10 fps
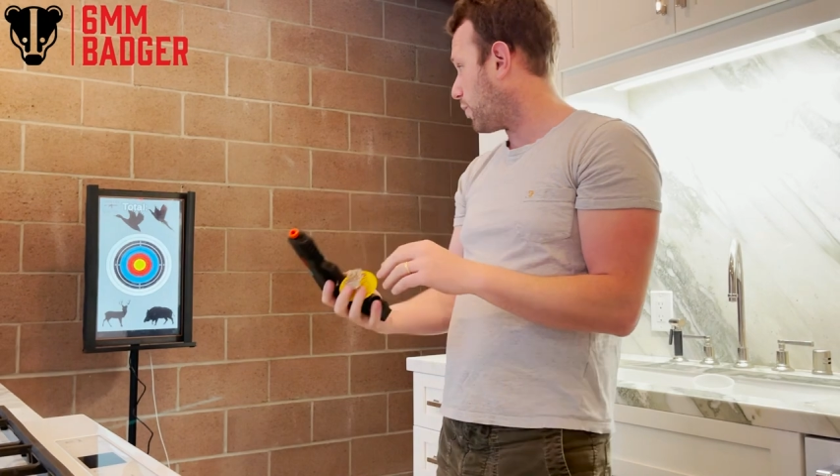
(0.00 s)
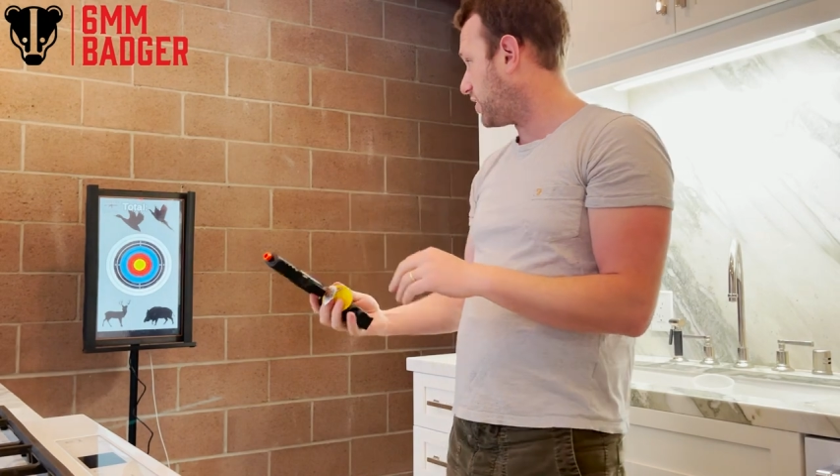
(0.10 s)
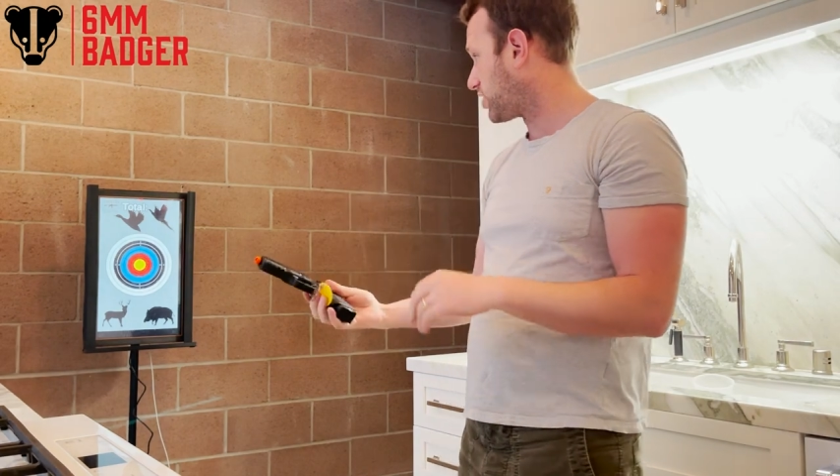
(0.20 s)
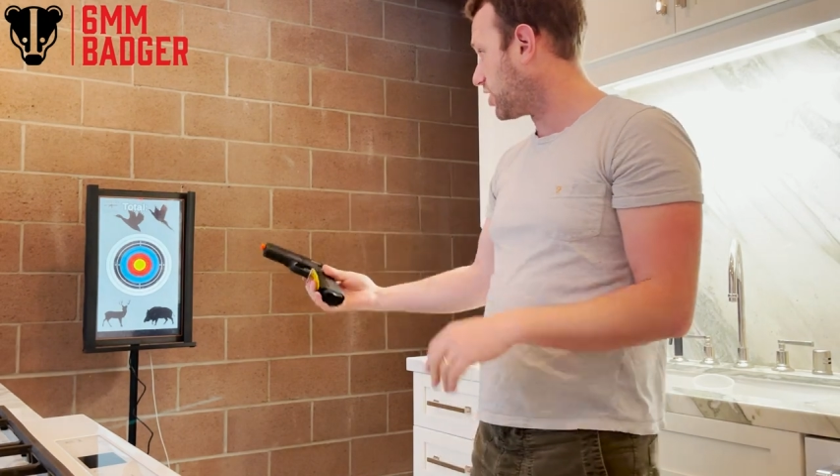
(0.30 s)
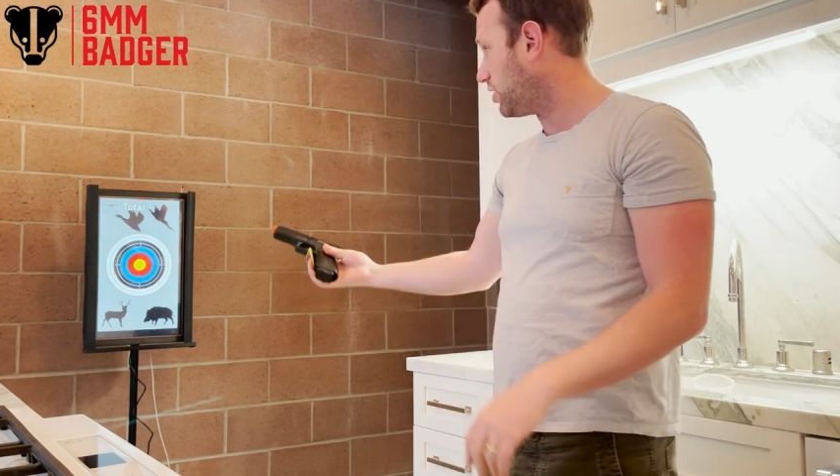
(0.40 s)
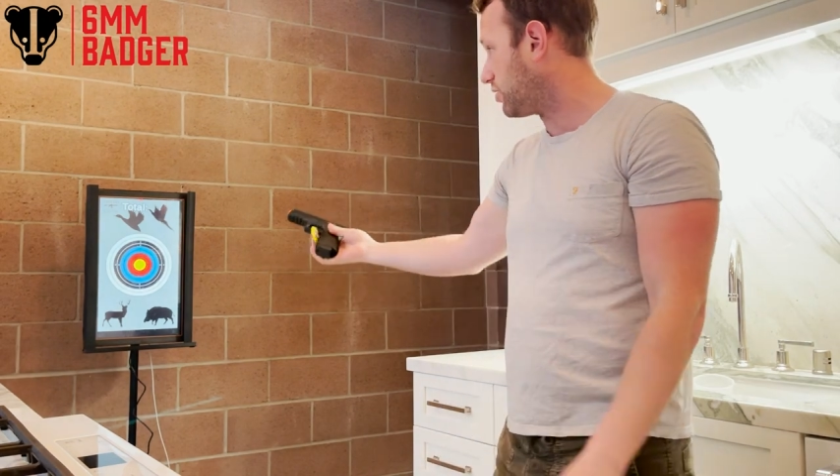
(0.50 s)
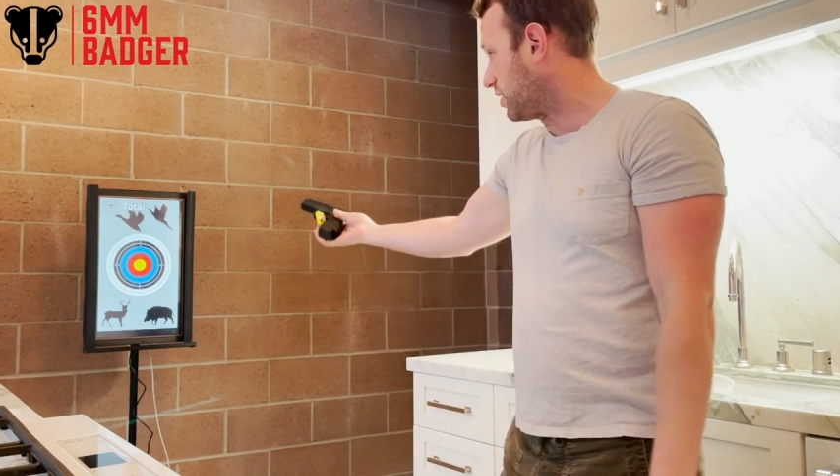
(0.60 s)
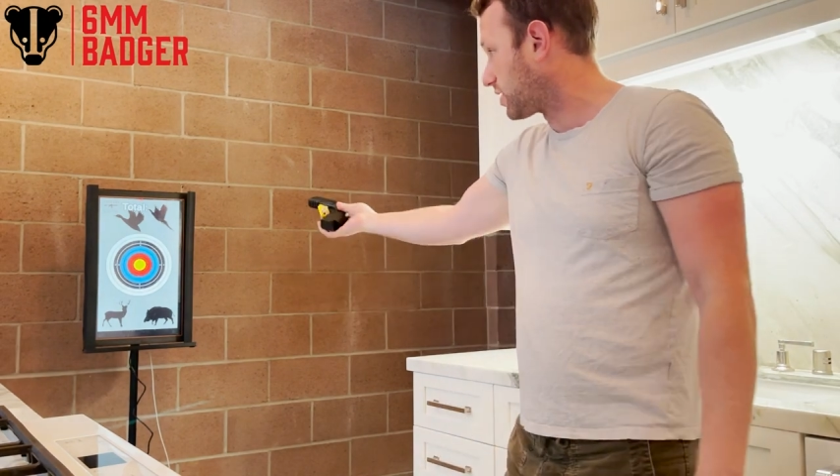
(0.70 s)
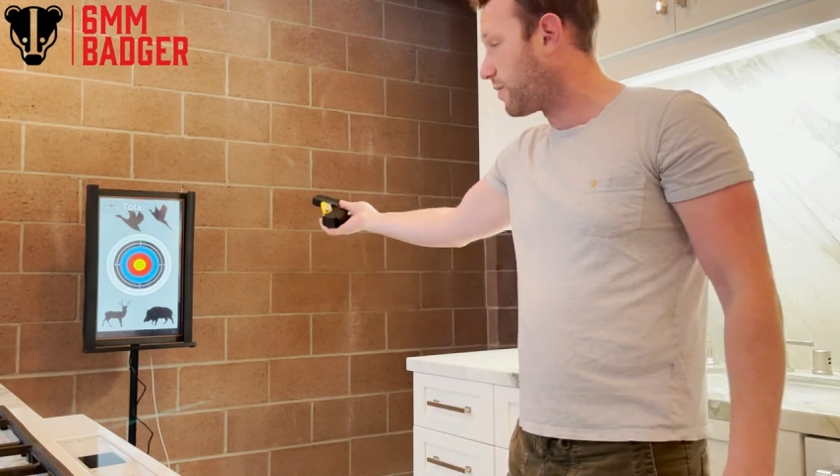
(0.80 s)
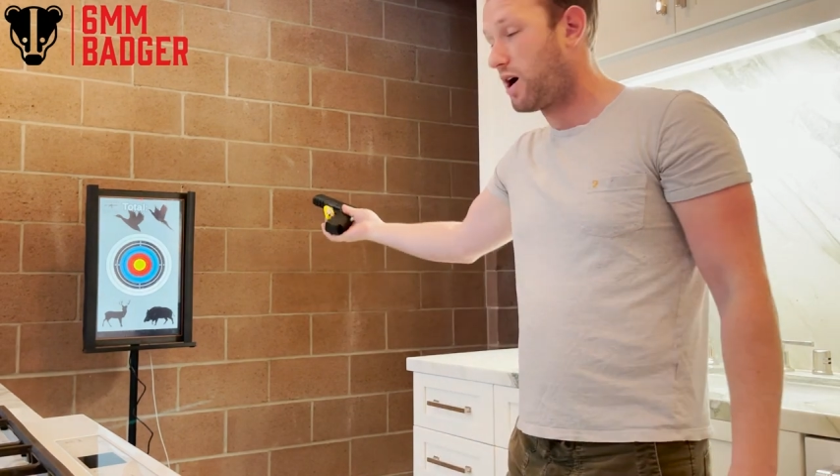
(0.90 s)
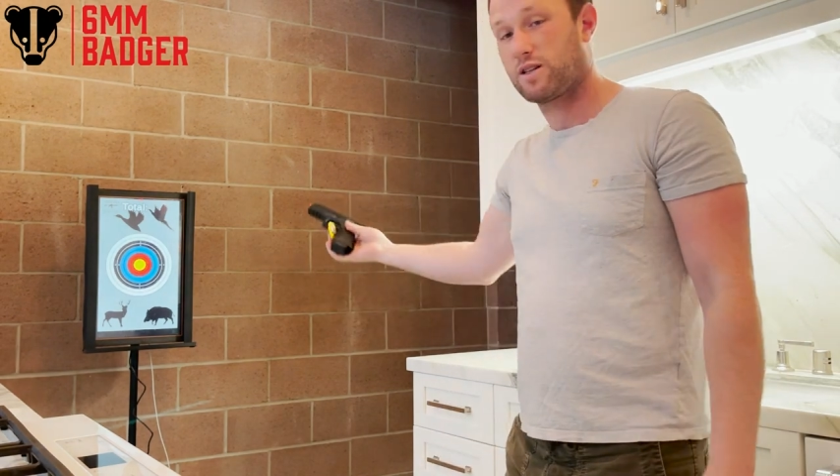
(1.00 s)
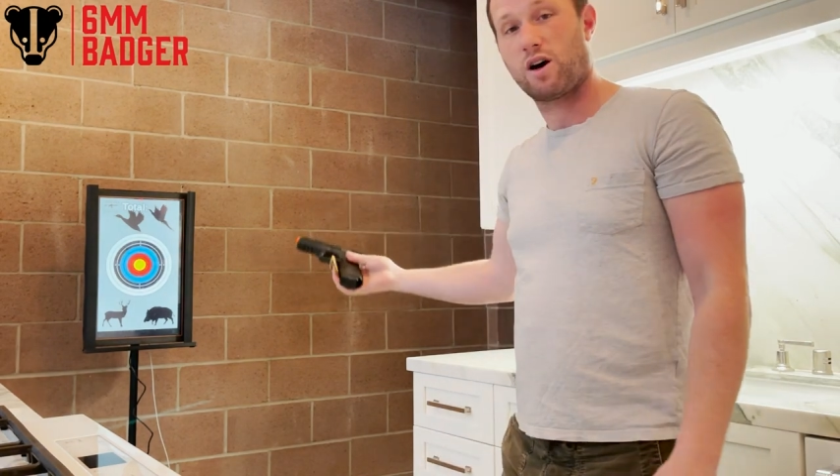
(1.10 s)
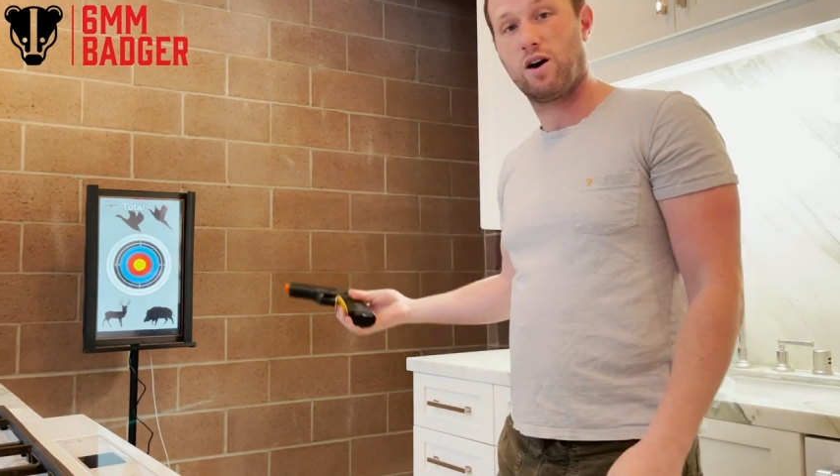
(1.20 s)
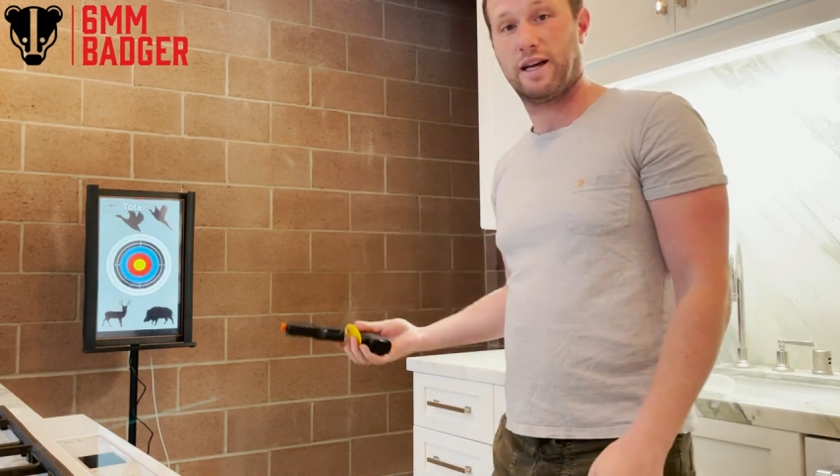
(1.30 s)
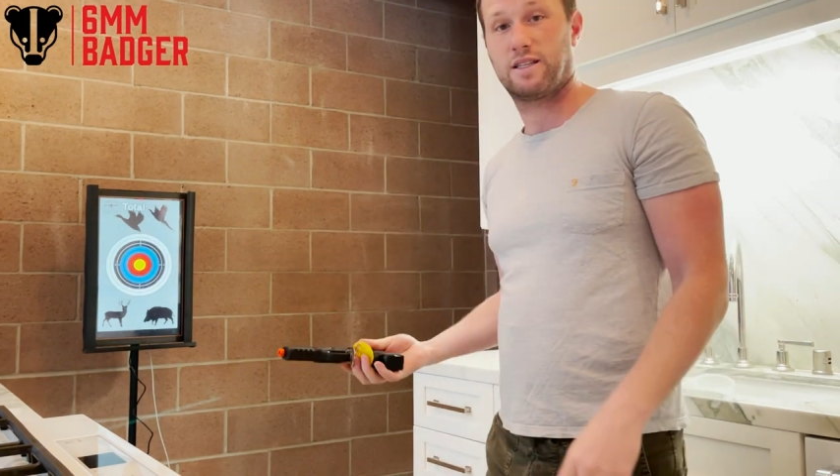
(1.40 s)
but we're just going to use the smart target